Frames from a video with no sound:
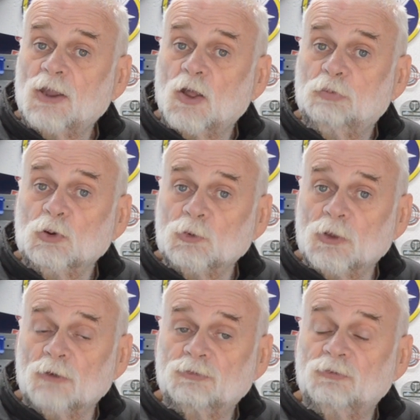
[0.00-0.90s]
I pulled
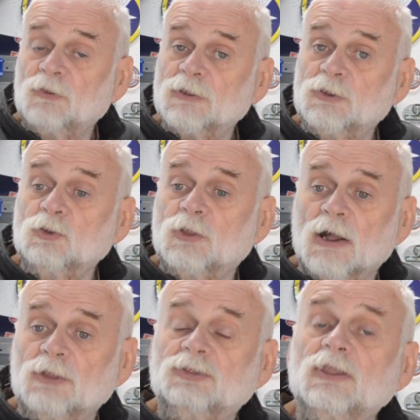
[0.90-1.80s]
off to fit the new
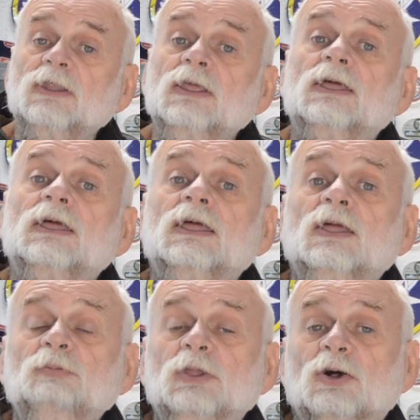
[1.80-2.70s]
guides in
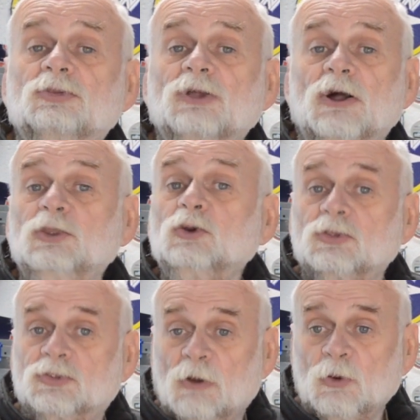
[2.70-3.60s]
because I knew it
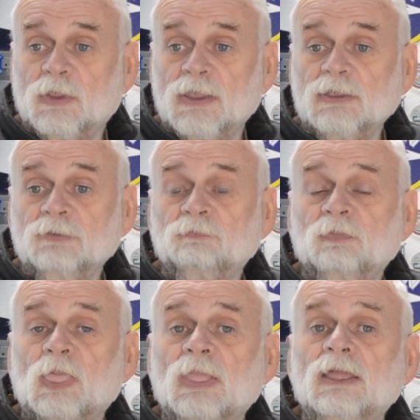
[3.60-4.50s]
was smoking.
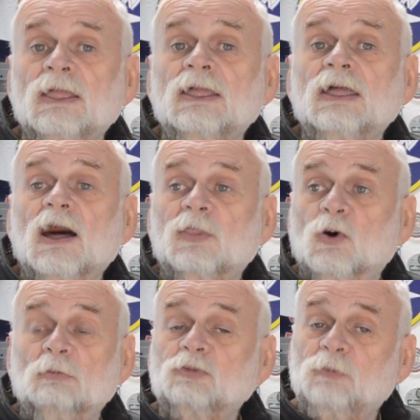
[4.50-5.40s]
I
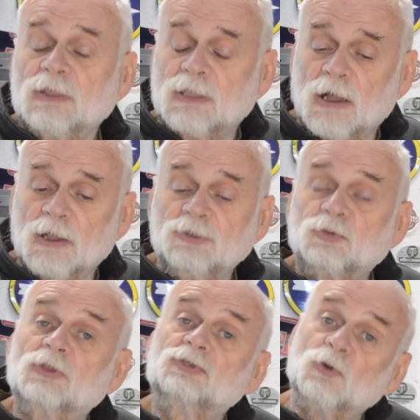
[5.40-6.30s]
thought it must be the guides.
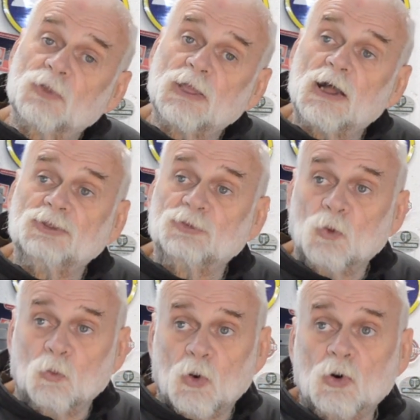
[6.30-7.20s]
When I saw the guides, they
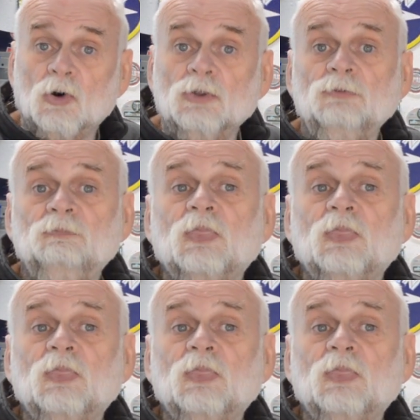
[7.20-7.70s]
were worn.